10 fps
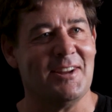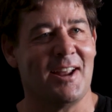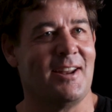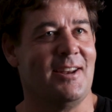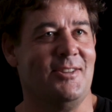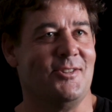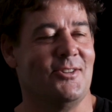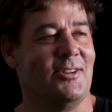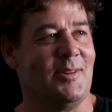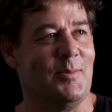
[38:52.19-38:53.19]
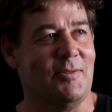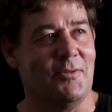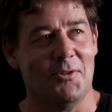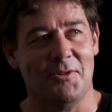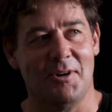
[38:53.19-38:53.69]
done any journaling
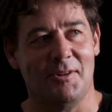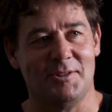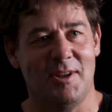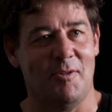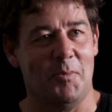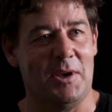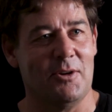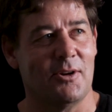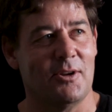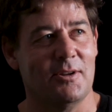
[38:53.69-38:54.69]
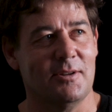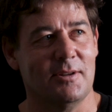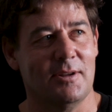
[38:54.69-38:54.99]
before. I was never big on it.